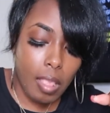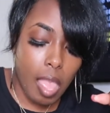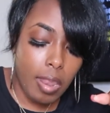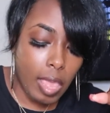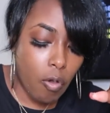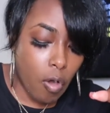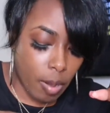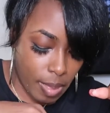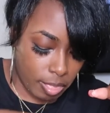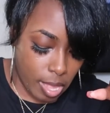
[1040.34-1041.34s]
they go on
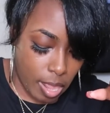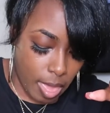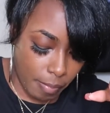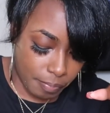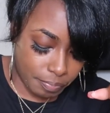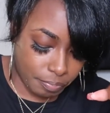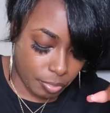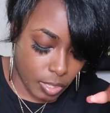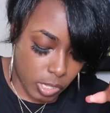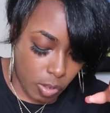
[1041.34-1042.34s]
about their day.
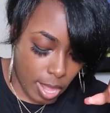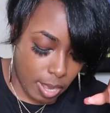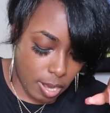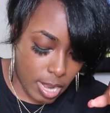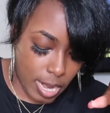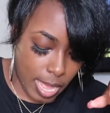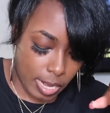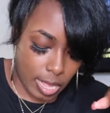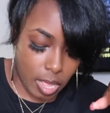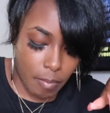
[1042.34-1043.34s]
So later that night,
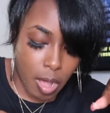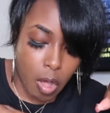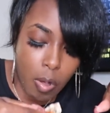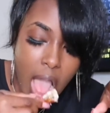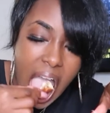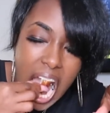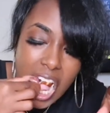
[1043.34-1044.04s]
they come home